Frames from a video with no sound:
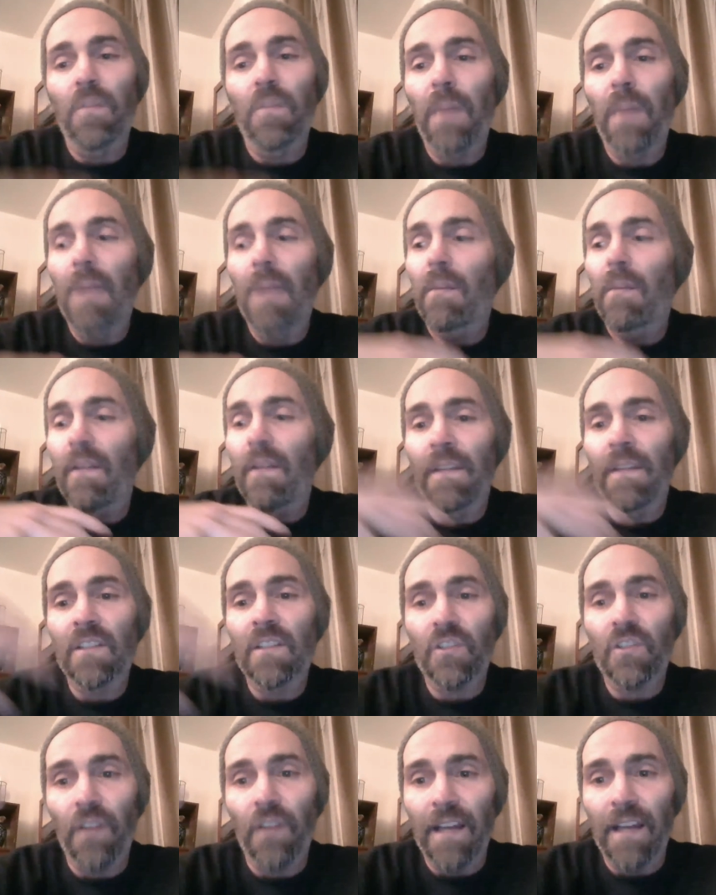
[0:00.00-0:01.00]
to
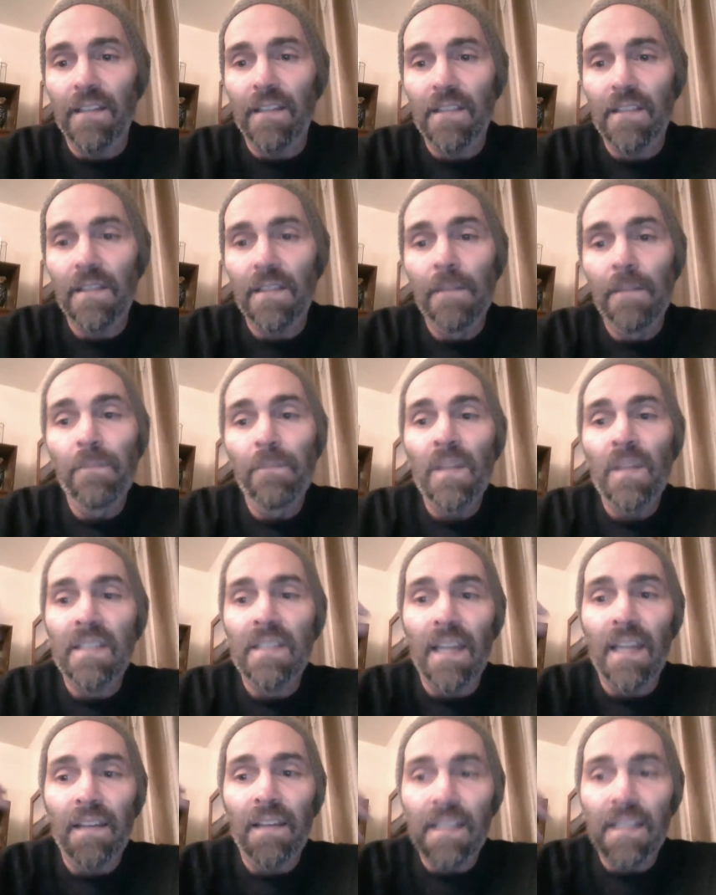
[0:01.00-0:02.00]
500 people in the
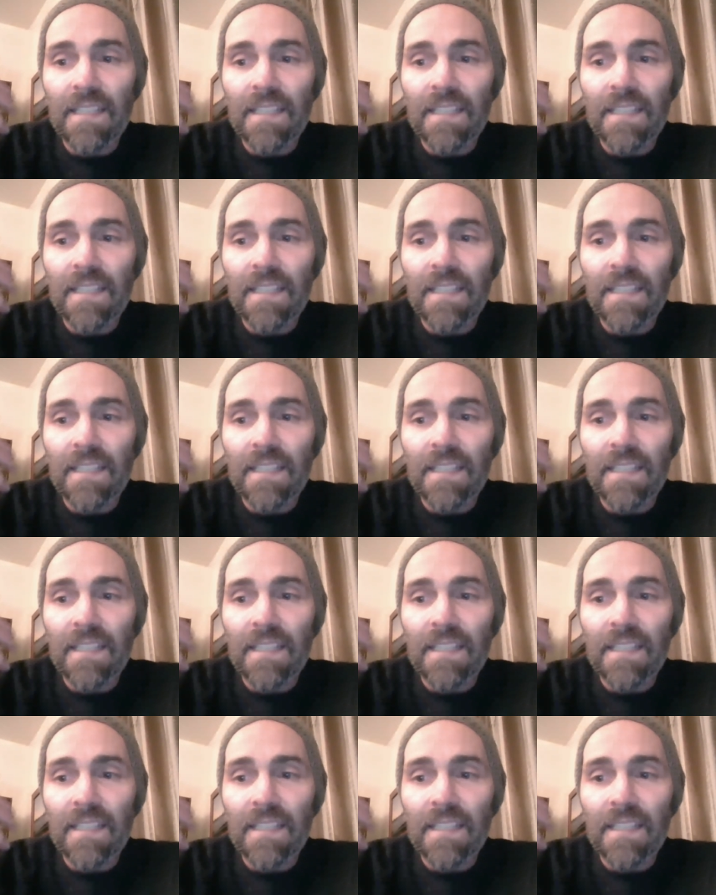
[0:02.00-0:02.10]
streets